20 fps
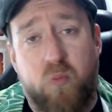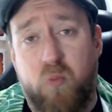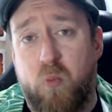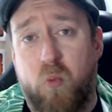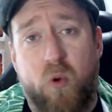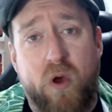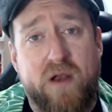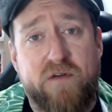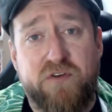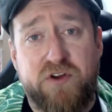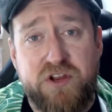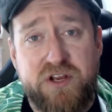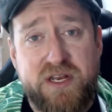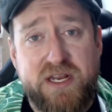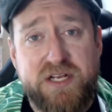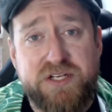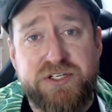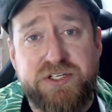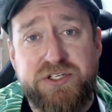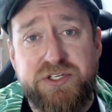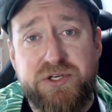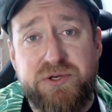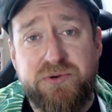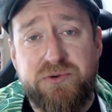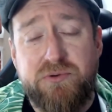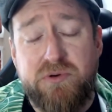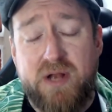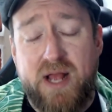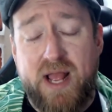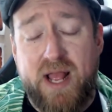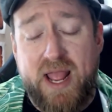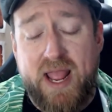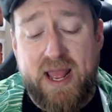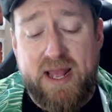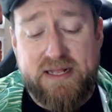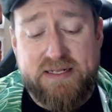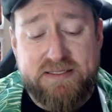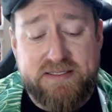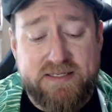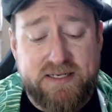whatever you need to do. And